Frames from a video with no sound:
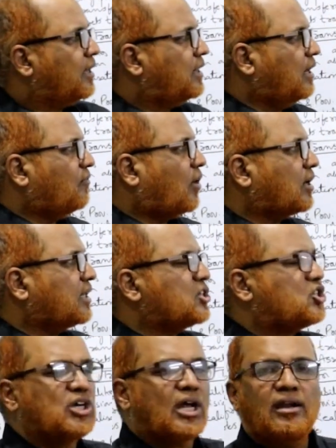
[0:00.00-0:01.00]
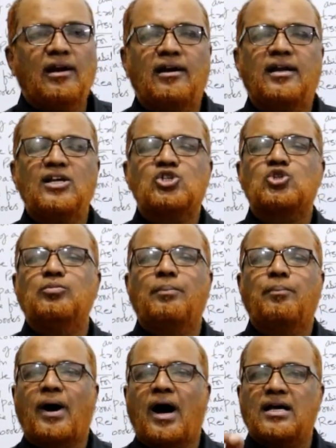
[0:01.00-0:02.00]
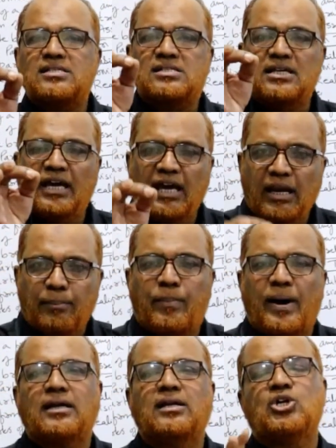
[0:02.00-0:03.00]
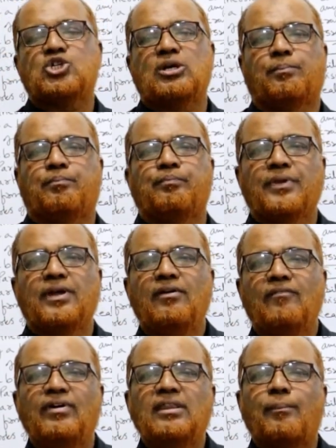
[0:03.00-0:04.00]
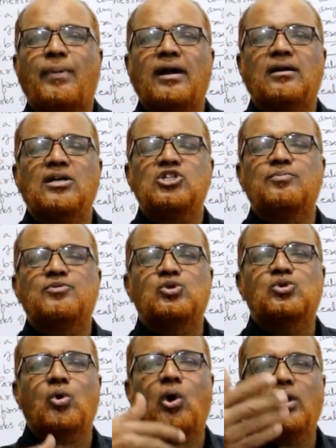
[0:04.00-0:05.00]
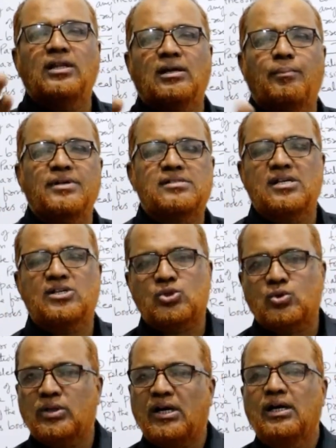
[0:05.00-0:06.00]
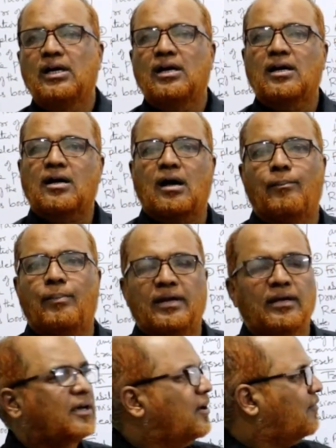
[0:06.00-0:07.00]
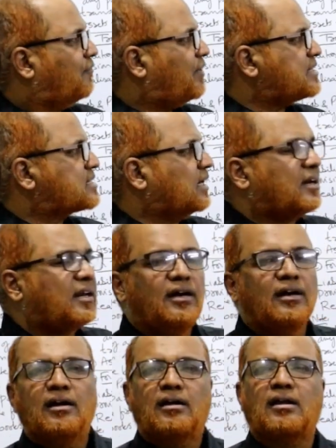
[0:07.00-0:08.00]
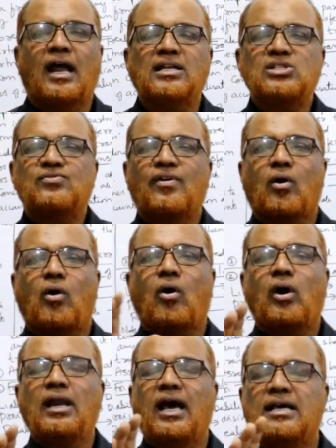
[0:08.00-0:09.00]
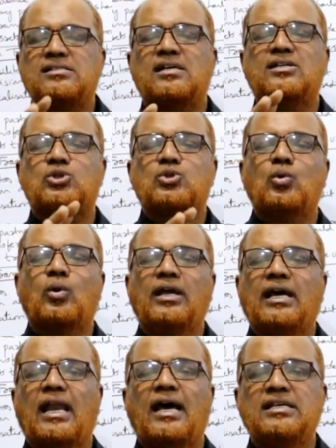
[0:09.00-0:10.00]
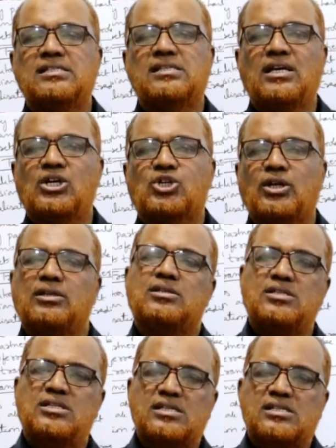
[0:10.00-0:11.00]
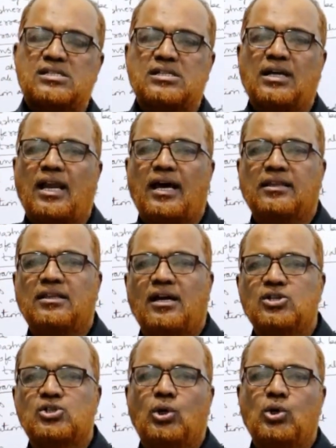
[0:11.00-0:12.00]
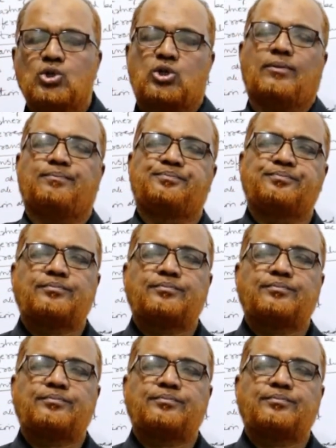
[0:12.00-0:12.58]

Then what are the journal entries to be passed in partnership when the partnership sold the business to the company? First entry, transfer all assets to realization just like the dissolution.